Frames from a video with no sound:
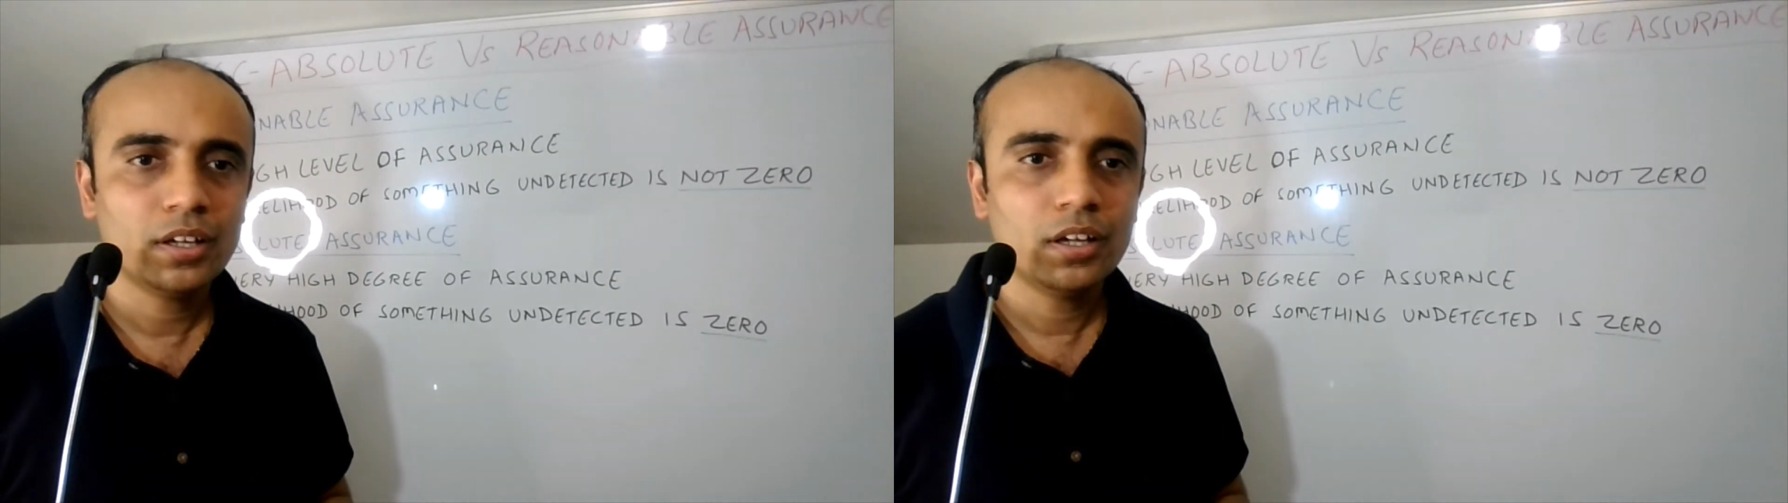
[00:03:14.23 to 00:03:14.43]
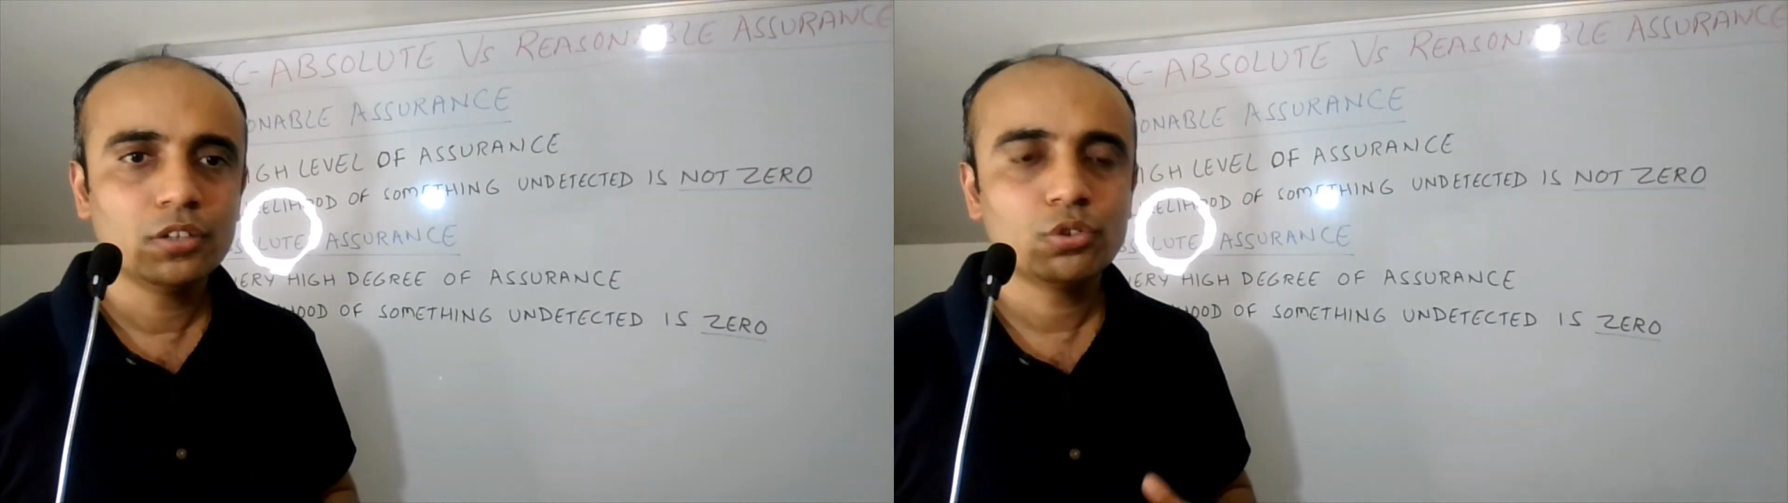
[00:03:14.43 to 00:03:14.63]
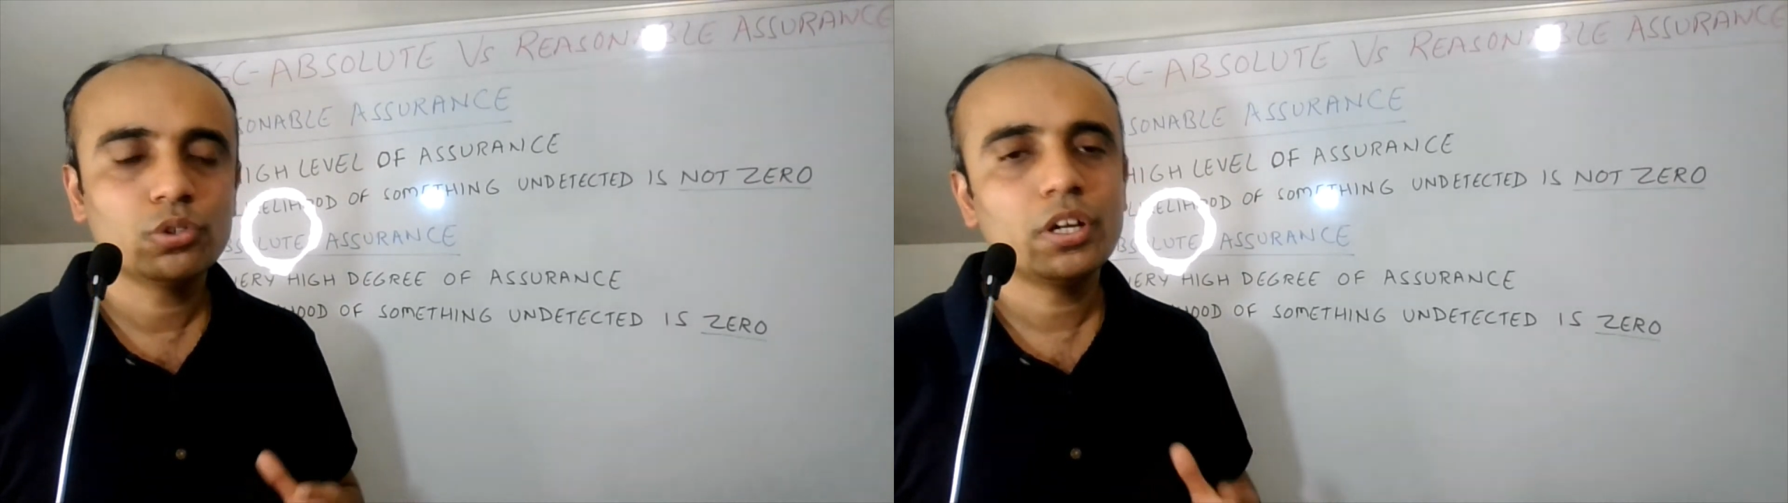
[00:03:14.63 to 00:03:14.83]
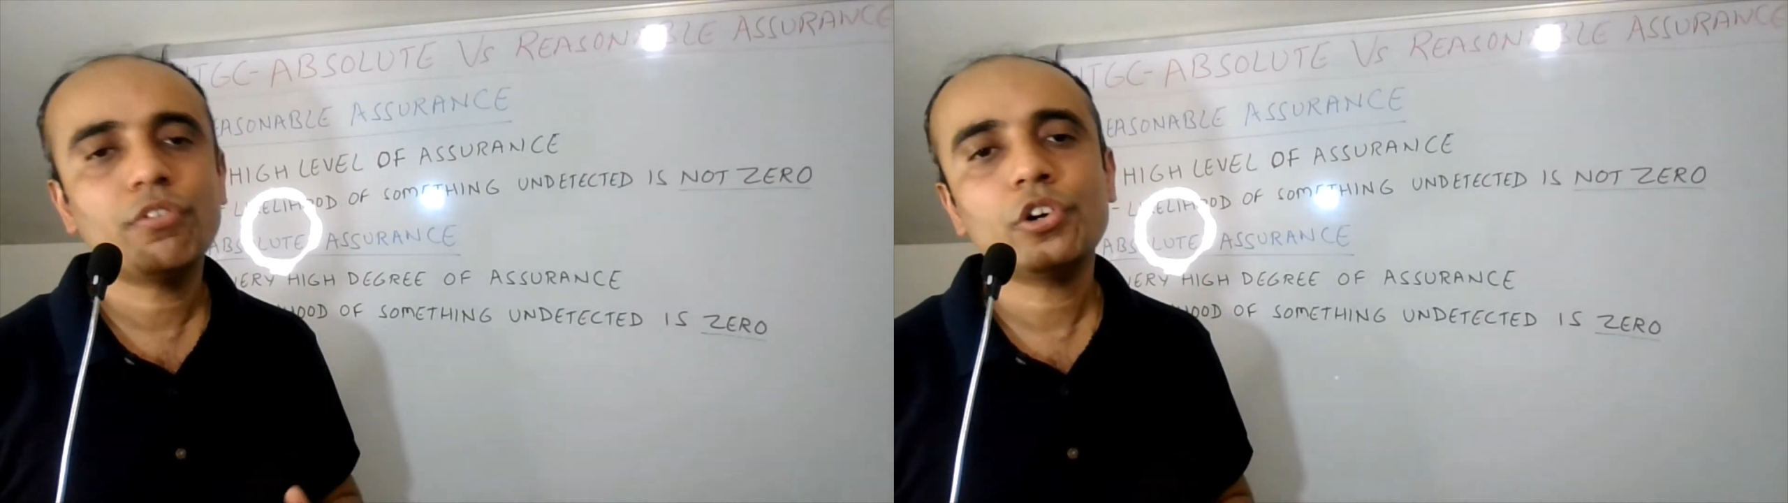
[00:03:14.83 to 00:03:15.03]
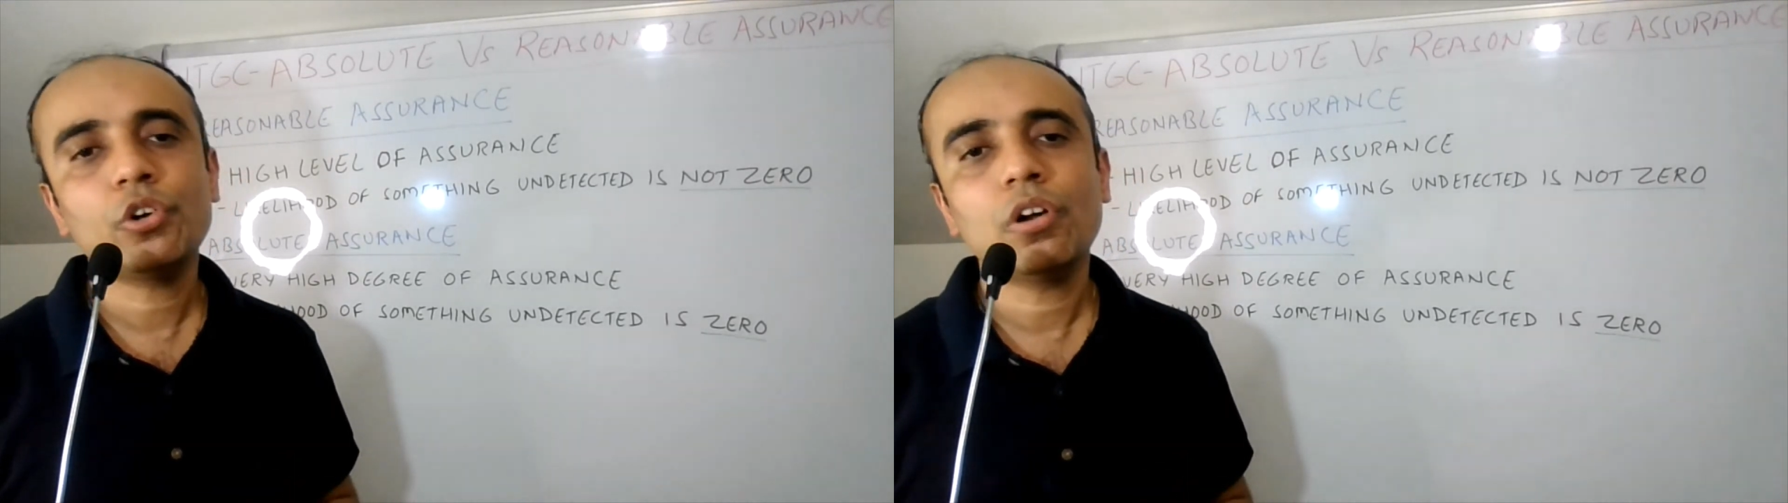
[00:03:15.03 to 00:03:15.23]
So
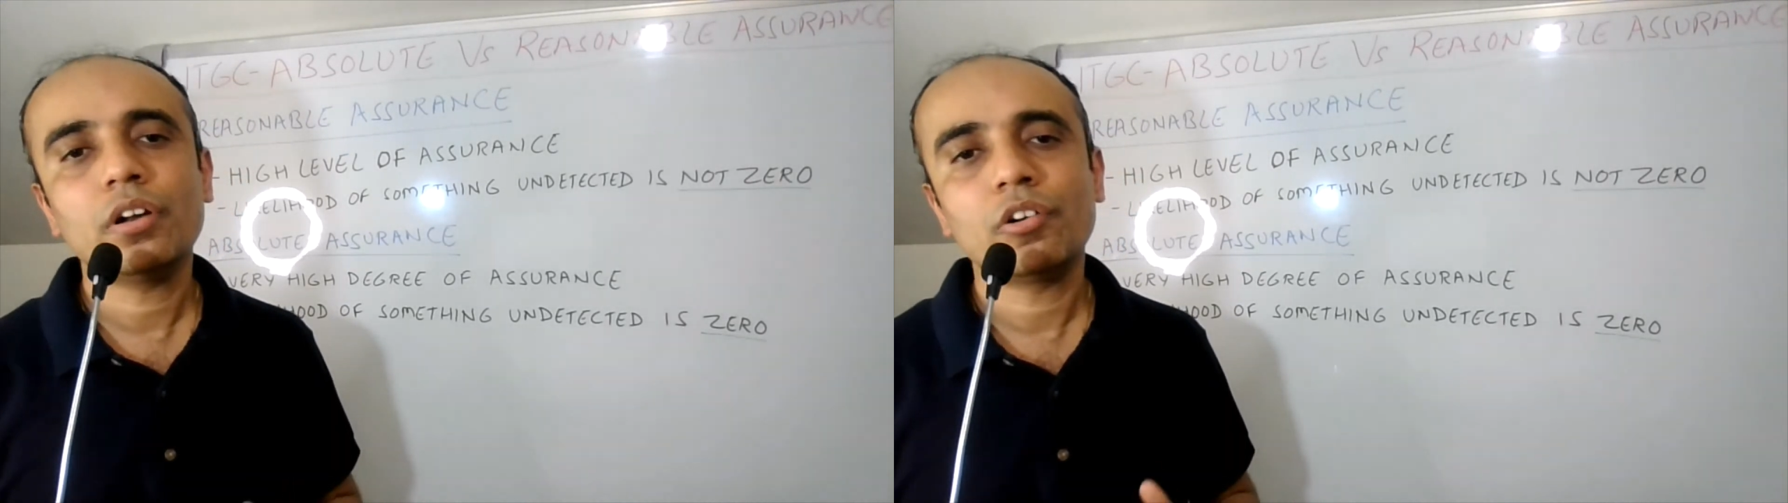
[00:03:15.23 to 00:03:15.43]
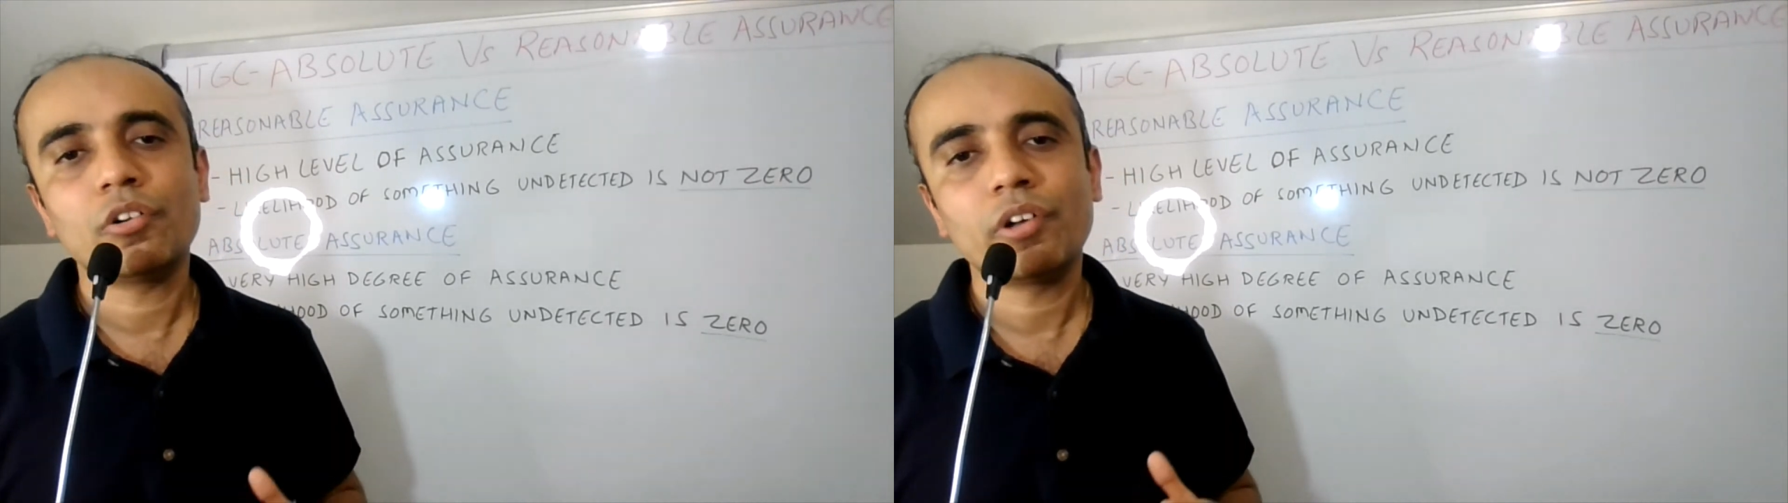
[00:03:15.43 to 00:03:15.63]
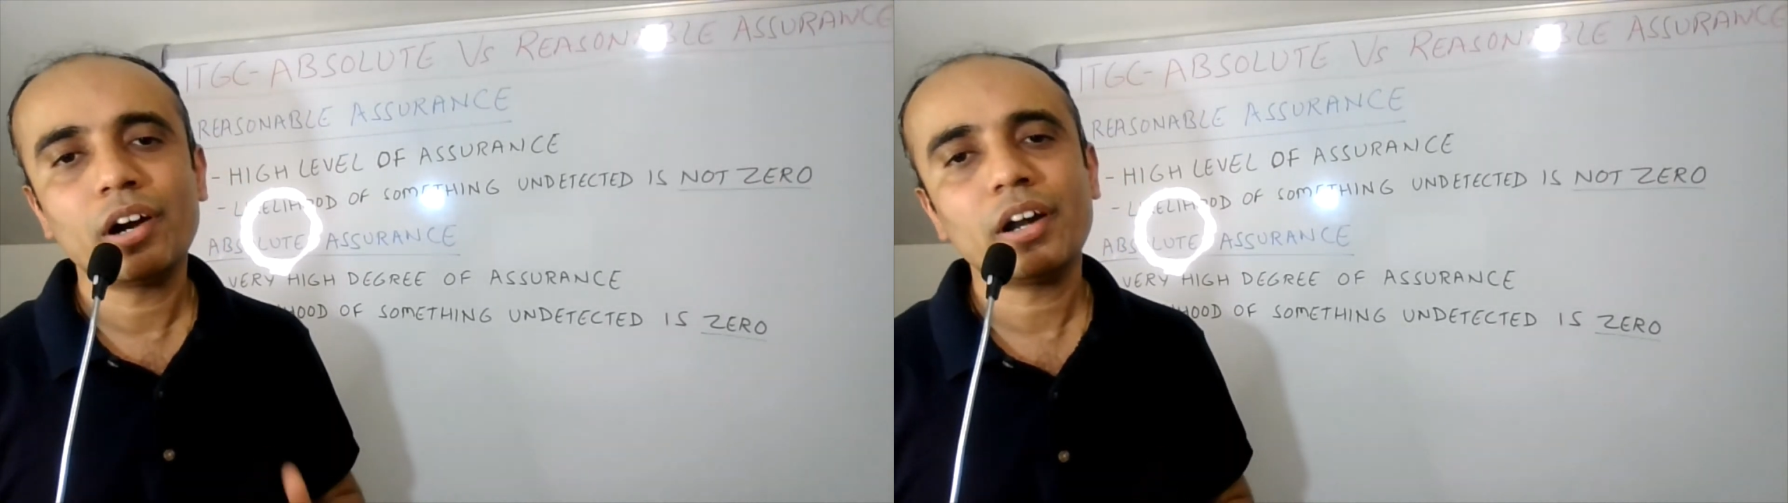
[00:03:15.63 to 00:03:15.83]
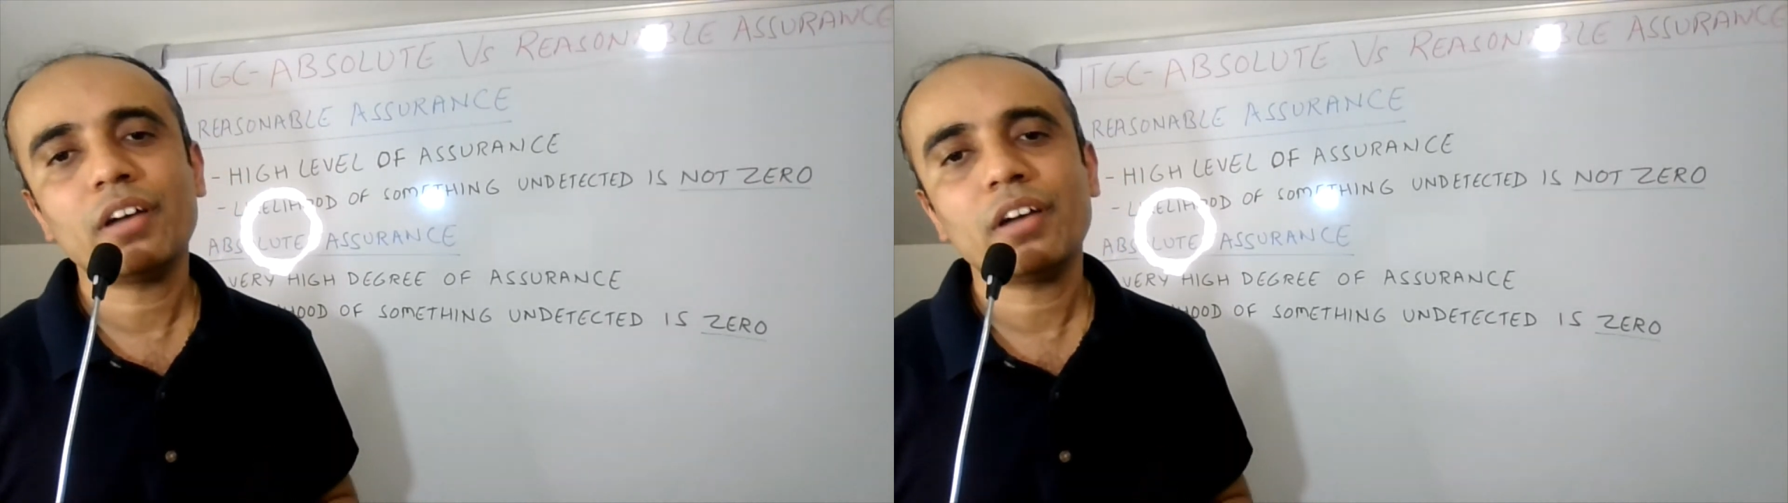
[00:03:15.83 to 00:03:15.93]
therefore you'll rarely